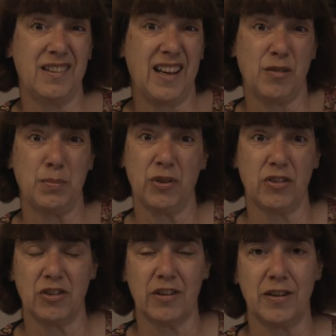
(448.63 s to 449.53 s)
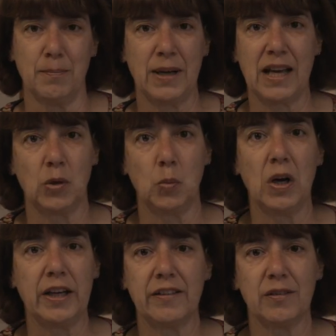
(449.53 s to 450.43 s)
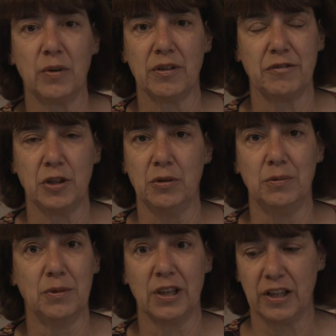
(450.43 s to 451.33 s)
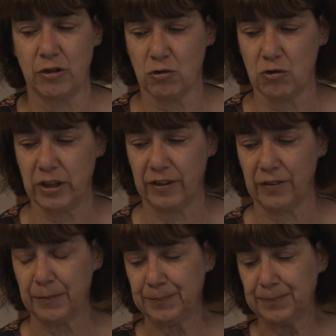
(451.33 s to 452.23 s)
textbooks are just in black and white with a few line drawings.